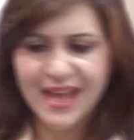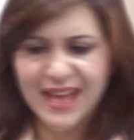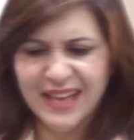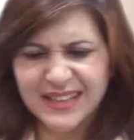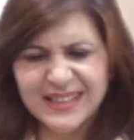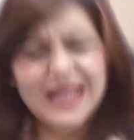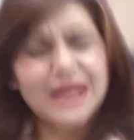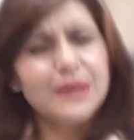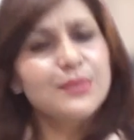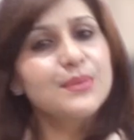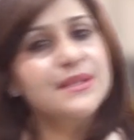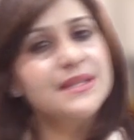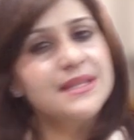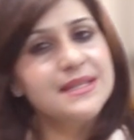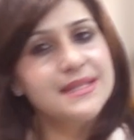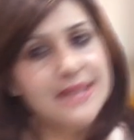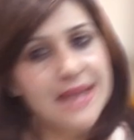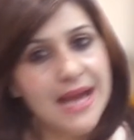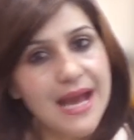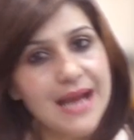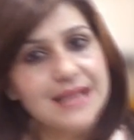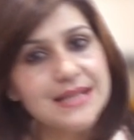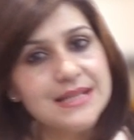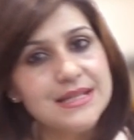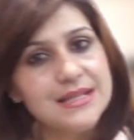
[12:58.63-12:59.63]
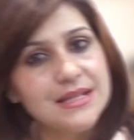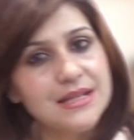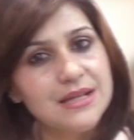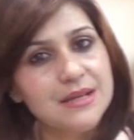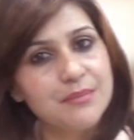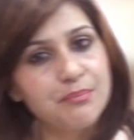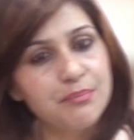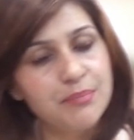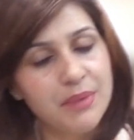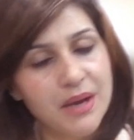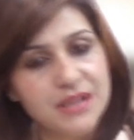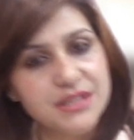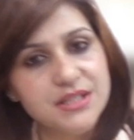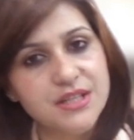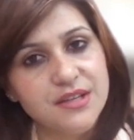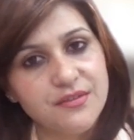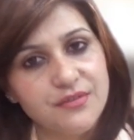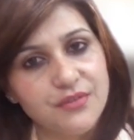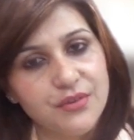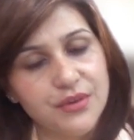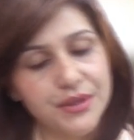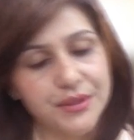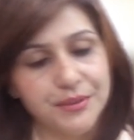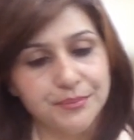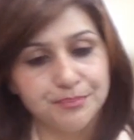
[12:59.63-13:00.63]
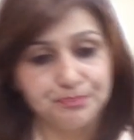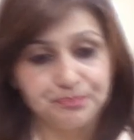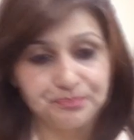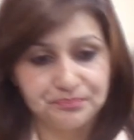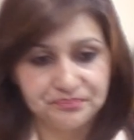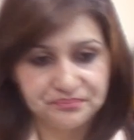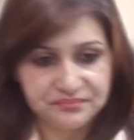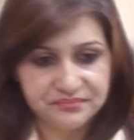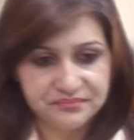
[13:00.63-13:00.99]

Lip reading: And that was a sad parting for him.